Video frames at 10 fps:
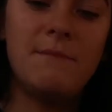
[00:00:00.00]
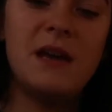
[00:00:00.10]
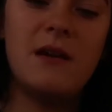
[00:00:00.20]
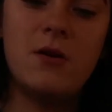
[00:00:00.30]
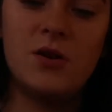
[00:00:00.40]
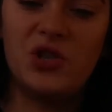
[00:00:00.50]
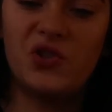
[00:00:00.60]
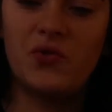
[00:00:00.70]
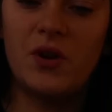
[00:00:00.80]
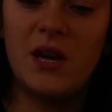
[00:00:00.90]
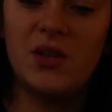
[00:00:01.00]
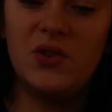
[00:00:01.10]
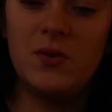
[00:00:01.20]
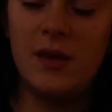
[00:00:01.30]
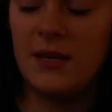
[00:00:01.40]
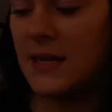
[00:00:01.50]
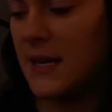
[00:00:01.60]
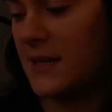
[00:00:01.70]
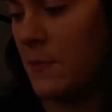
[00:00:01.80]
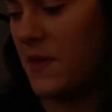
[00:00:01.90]
I'm now just gonna do the
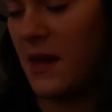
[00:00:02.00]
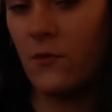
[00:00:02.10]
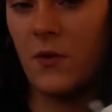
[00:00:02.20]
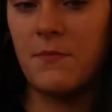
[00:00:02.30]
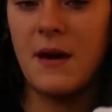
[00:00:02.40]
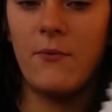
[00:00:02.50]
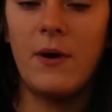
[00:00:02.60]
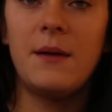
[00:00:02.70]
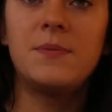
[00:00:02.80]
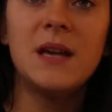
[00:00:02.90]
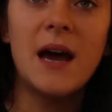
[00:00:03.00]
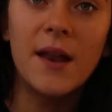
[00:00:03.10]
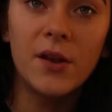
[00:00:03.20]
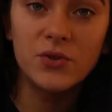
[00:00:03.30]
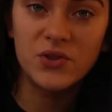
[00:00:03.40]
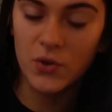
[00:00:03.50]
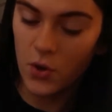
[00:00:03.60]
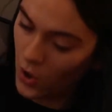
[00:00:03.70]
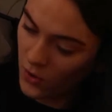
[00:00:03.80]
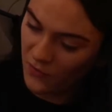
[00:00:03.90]
exact same thing with my wipes and do
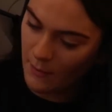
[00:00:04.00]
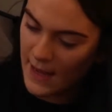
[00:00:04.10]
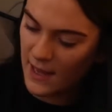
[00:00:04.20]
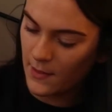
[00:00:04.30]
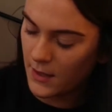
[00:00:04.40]
all of my